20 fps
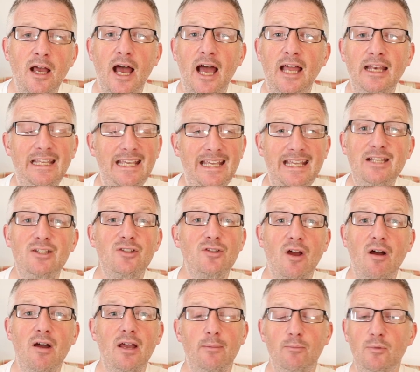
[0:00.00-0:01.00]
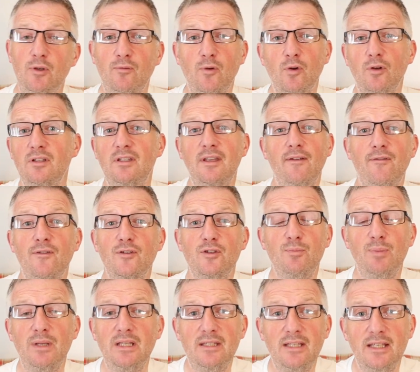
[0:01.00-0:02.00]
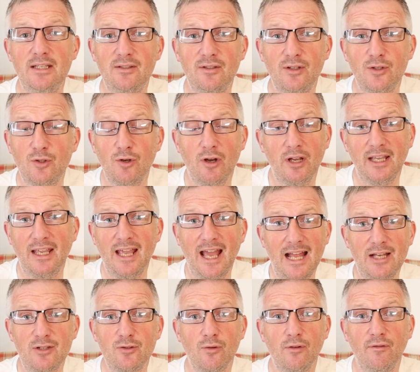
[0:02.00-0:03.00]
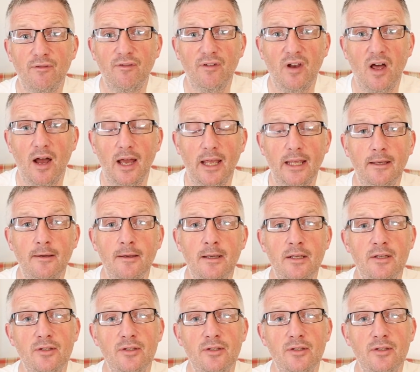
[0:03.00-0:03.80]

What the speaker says: And each time you've got a different species to try and catch on a fly.